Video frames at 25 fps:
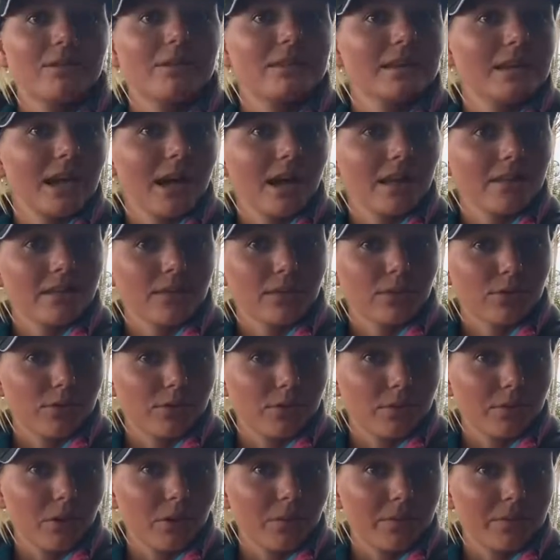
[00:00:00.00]
the other
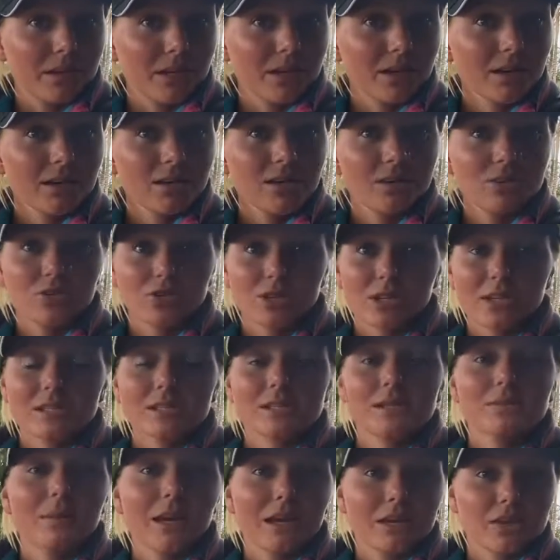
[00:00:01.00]
thermometer just
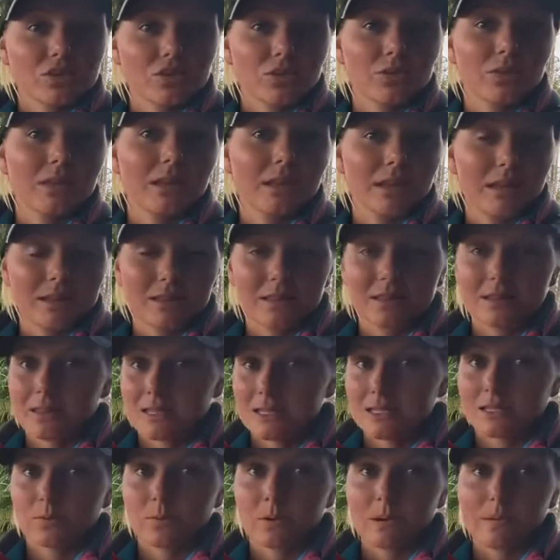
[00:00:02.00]
to make sure that
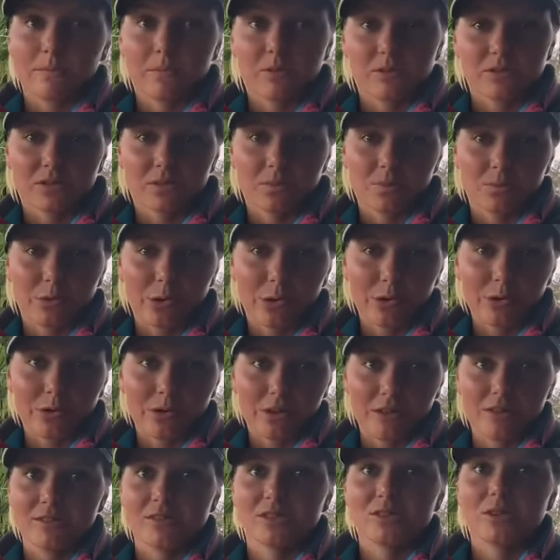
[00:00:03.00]
this one wasn't
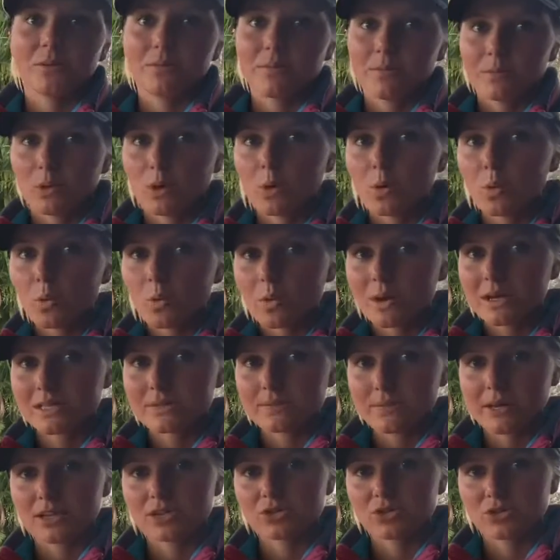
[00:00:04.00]
broken. So always
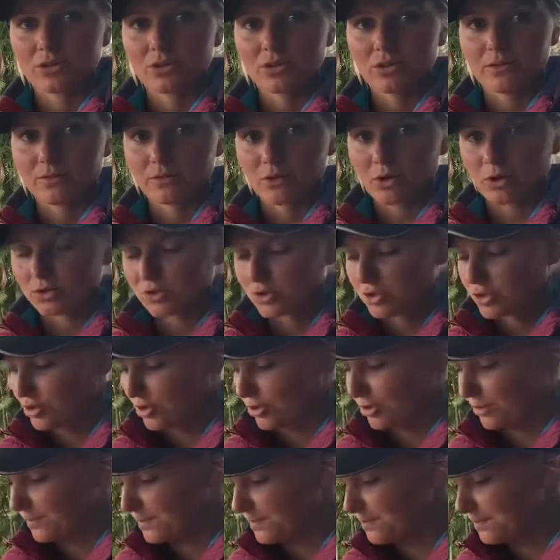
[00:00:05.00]
make sure you've got two.